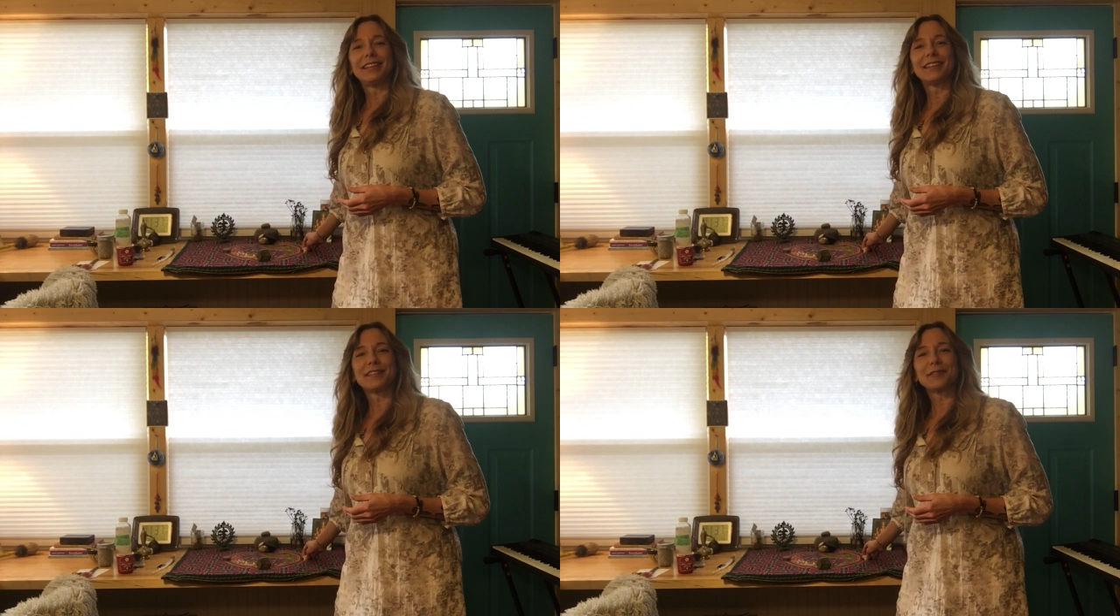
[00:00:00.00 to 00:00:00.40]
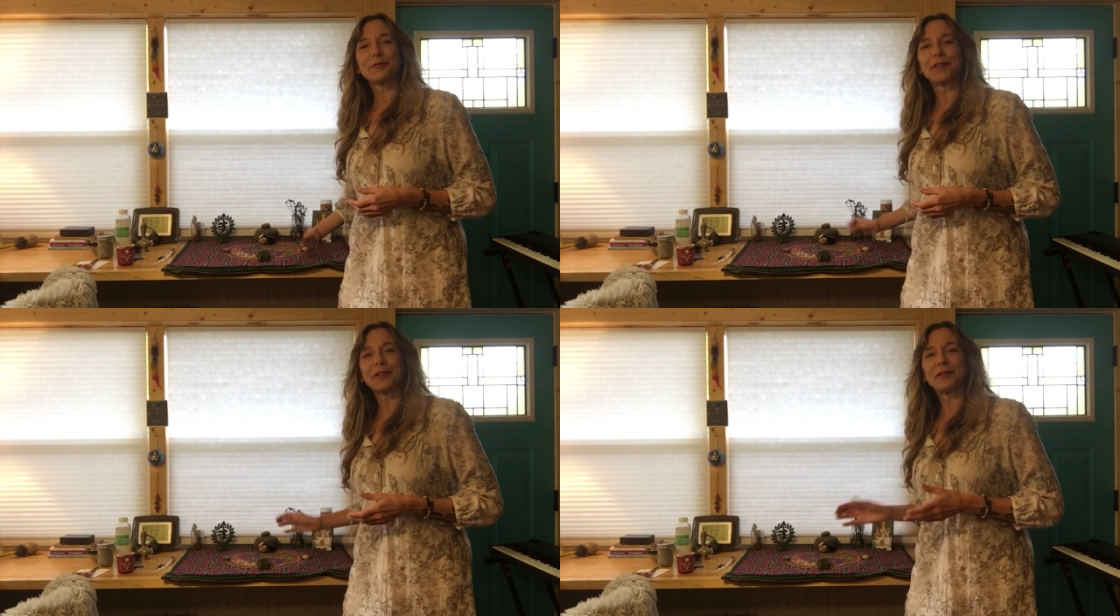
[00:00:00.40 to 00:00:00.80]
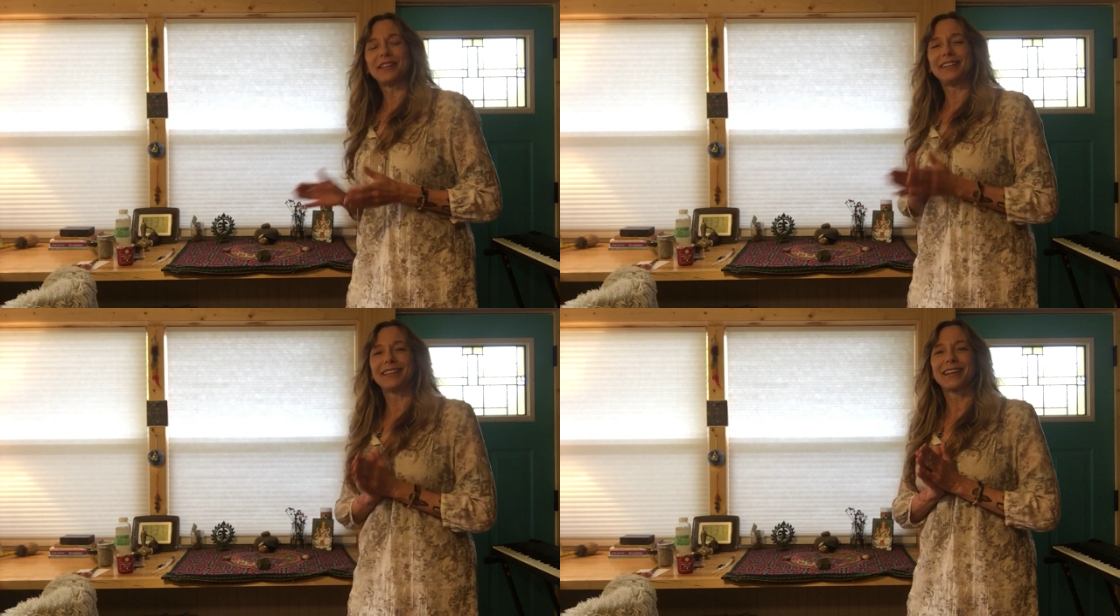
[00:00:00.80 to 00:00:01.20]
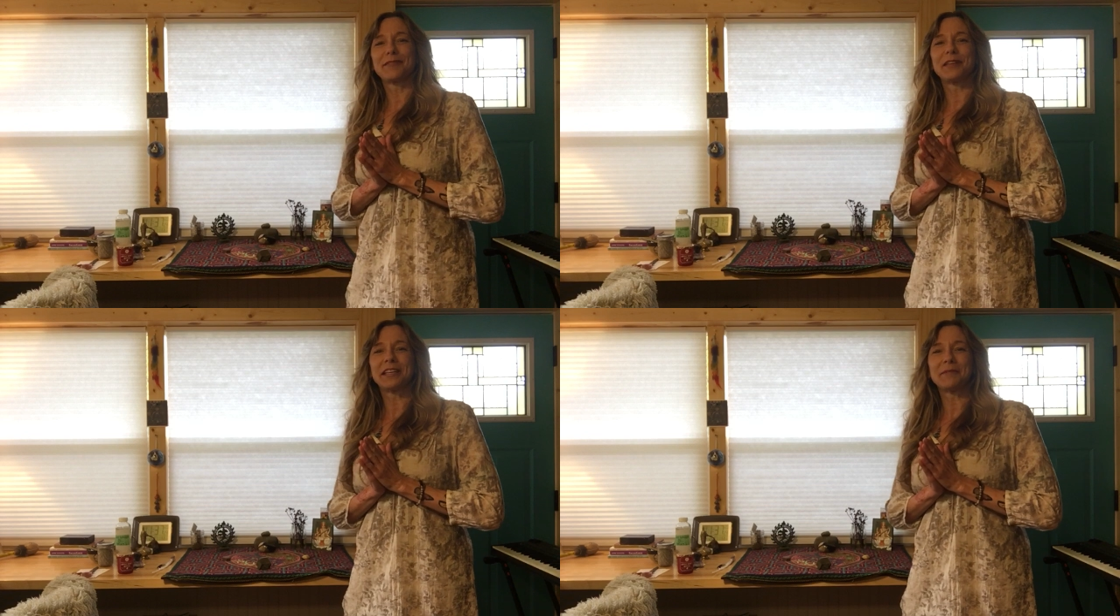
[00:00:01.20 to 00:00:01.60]
this is where we
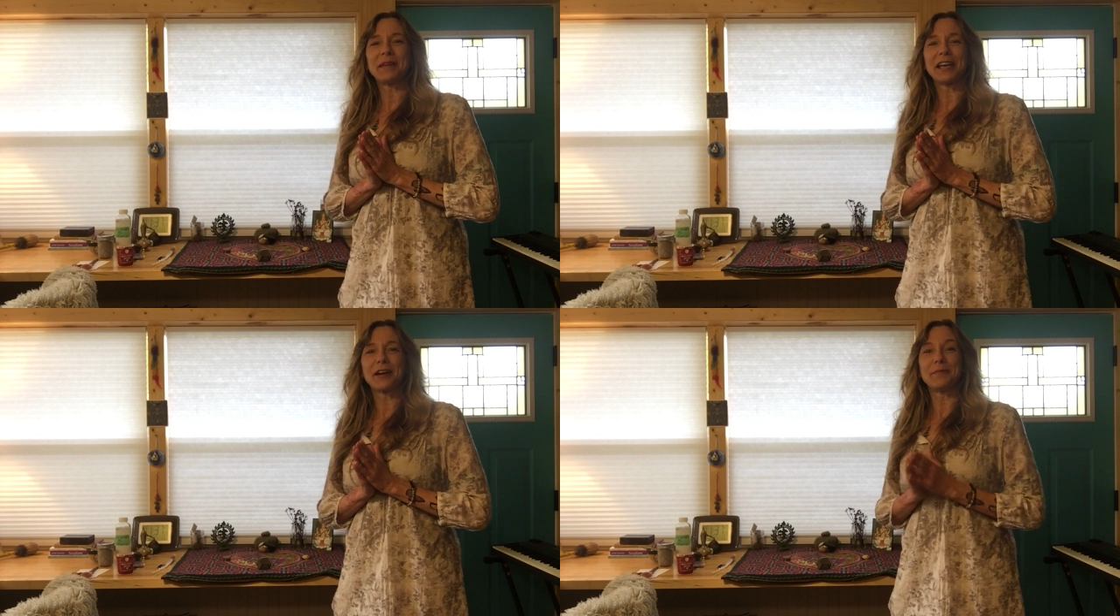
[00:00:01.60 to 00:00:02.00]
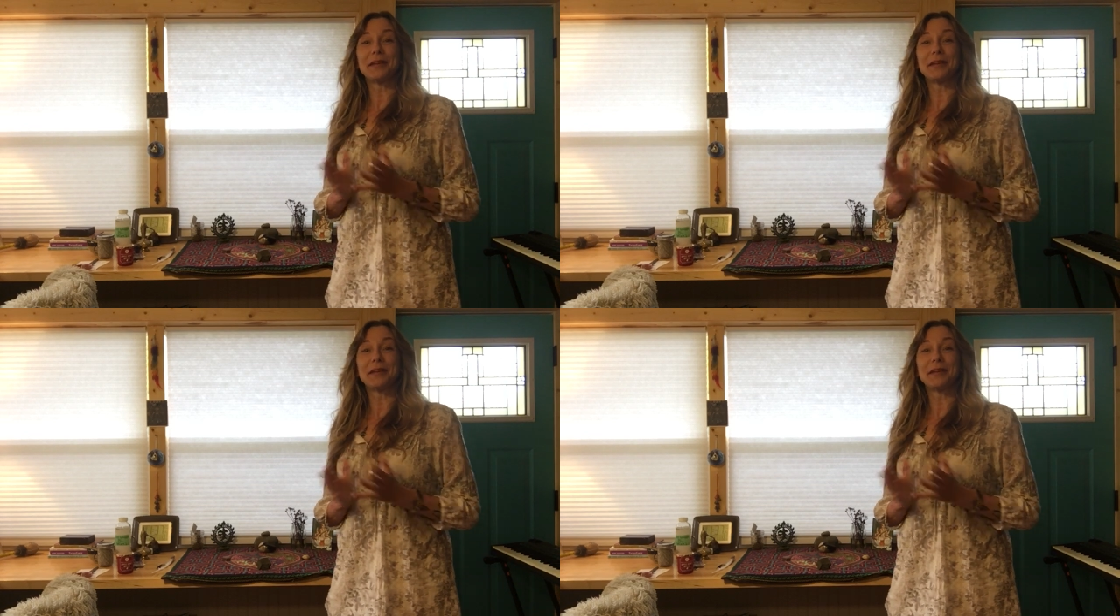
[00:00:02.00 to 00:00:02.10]
come in and make our